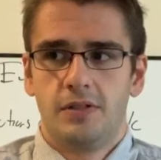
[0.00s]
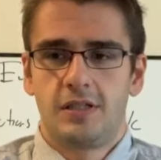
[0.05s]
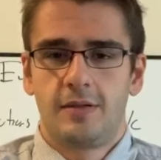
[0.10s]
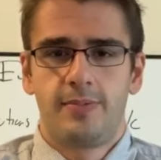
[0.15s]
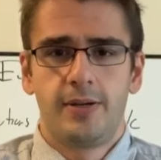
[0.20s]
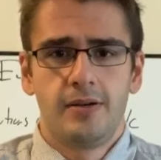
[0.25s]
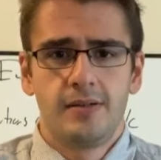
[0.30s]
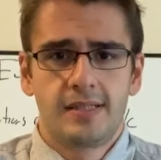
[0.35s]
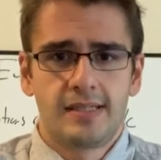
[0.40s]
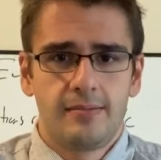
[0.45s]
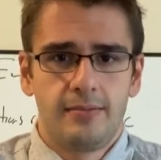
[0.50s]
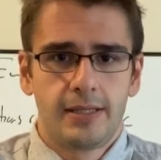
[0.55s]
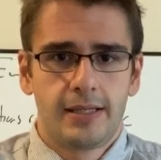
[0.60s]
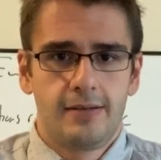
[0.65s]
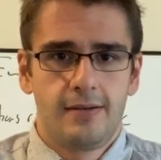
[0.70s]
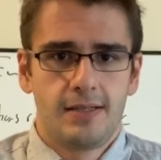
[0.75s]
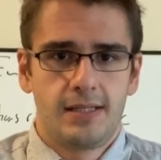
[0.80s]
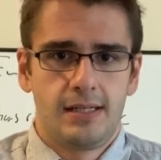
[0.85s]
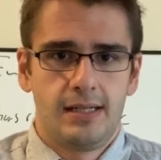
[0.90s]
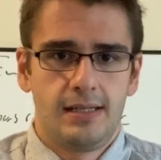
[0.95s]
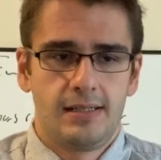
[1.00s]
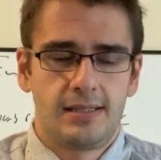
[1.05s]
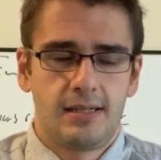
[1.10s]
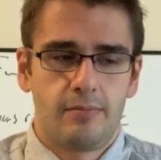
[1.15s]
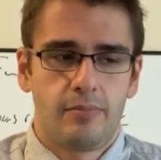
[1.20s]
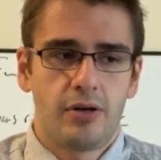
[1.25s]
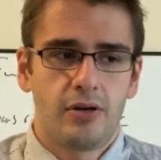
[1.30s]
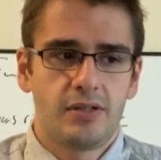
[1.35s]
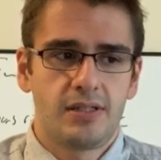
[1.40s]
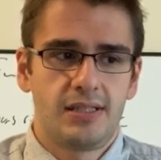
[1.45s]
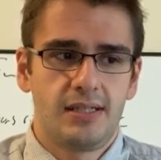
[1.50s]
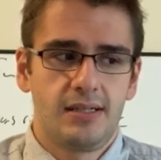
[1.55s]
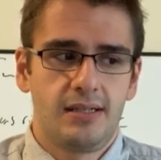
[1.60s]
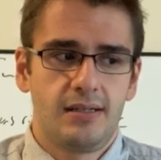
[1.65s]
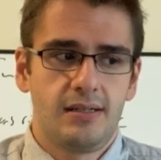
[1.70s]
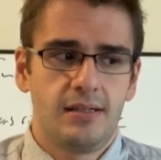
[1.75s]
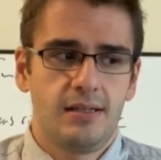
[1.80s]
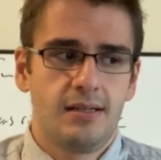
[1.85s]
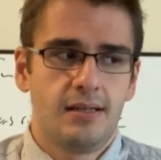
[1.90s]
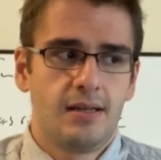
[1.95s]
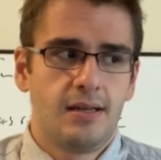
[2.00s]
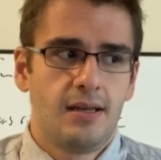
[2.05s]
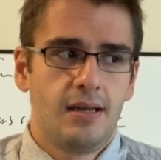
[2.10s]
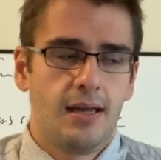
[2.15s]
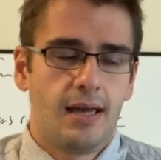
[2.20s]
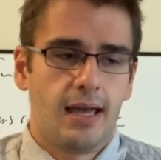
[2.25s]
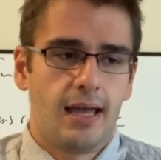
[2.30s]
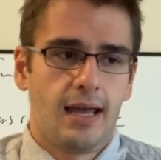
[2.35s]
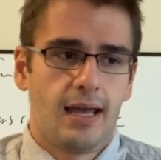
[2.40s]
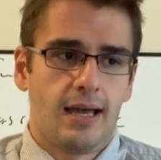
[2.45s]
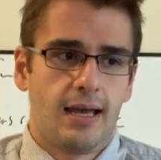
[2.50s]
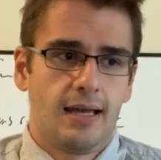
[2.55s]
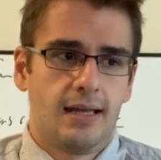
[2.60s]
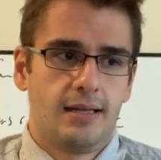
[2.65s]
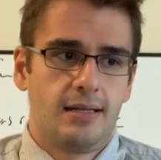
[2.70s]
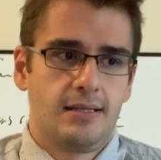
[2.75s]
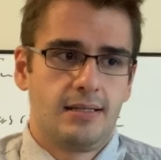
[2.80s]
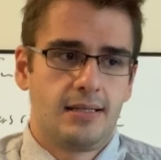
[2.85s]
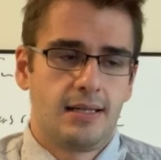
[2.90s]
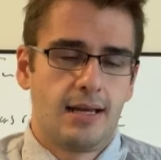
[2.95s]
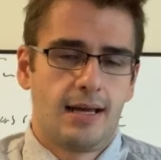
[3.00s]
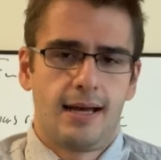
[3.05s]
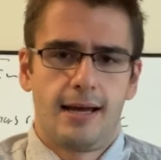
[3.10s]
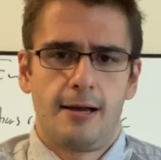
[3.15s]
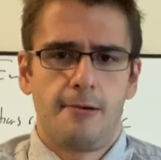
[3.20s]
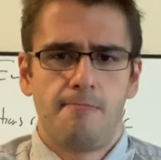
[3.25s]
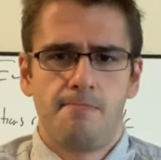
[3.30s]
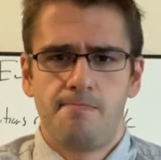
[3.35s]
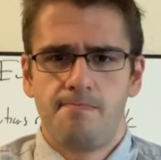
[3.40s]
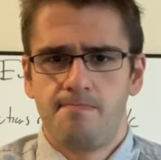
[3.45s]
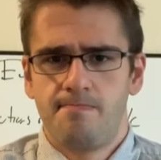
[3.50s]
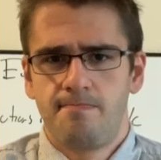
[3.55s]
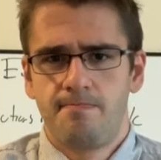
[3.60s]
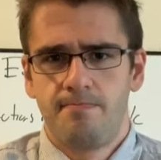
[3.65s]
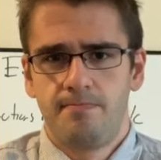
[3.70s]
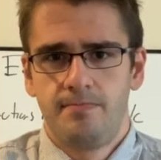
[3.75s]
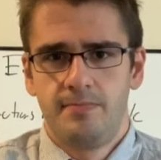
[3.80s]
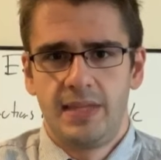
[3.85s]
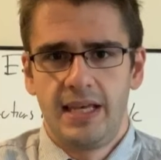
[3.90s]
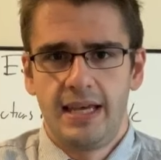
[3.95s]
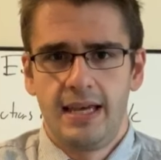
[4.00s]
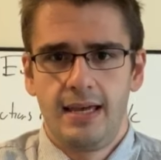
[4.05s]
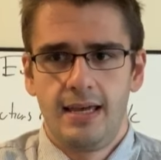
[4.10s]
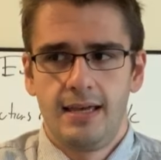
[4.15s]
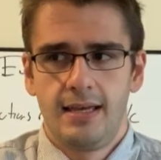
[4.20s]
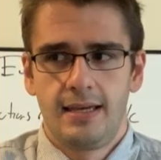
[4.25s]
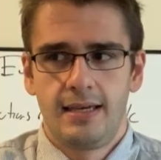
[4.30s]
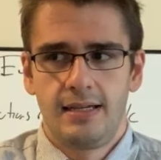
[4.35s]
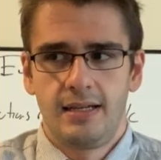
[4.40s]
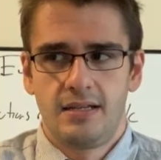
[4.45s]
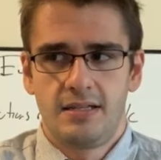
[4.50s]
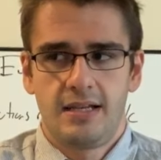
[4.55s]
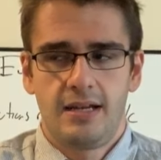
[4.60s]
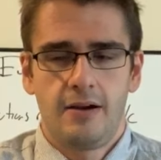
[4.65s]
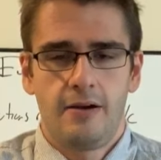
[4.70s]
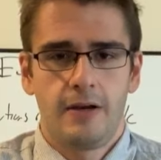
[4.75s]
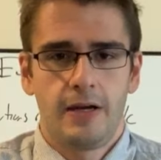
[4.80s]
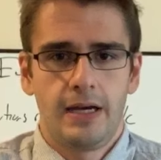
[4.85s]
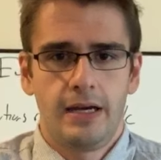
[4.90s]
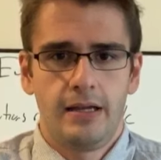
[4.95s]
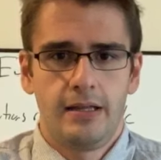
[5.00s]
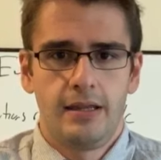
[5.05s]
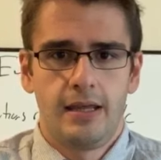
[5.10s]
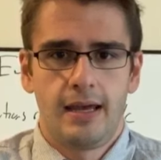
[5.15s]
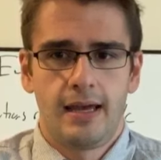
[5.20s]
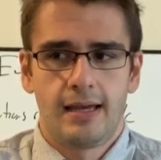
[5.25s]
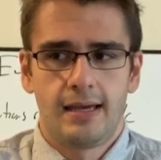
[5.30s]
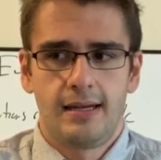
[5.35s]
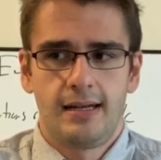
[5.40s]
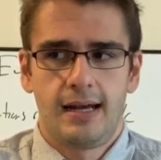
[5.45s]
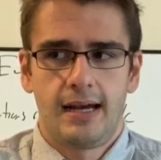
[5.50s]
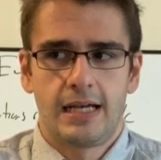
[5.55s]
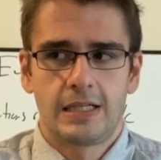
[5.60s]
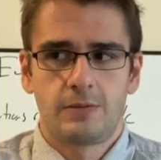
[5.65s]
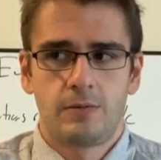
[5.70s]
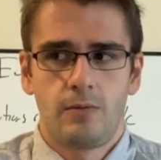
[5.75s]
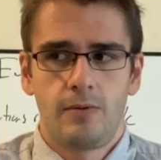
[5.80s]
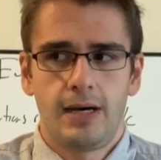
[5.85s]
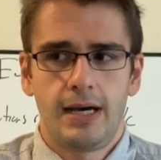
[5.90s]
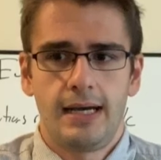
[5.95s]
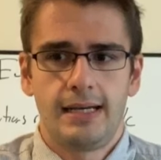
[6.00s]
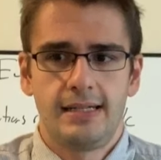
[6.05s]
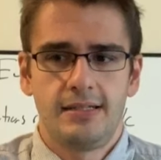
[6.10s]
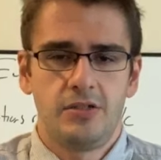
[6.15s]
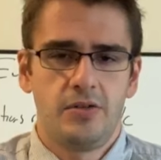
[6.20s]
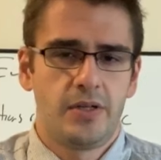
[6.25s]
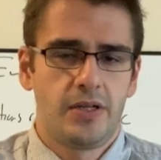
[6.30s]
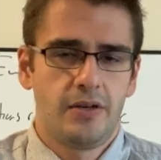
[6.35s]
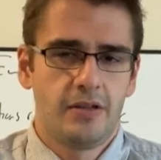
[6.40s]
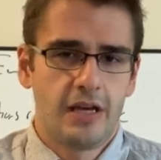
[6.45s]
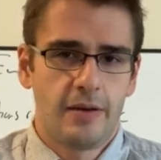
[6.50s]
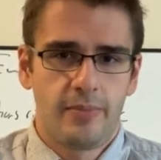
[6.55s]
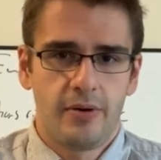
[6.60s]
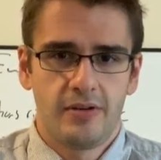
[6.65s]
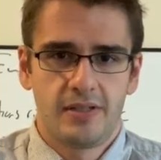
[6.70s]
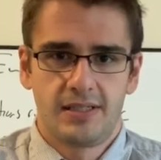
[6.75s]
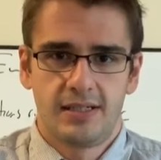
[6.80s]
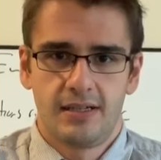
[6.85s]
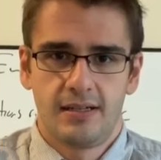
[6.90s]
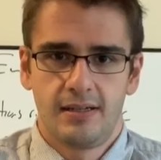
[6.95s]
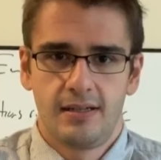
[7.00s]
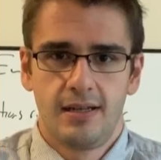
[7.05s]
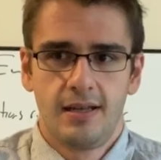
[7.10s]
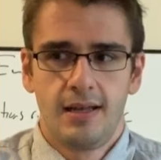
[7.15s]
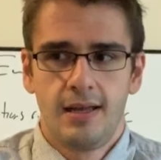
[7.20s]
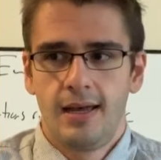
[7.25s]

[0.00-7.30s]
suppose someone kills an innocent person and they get interrogated and they get asked, well, why did you kill that person?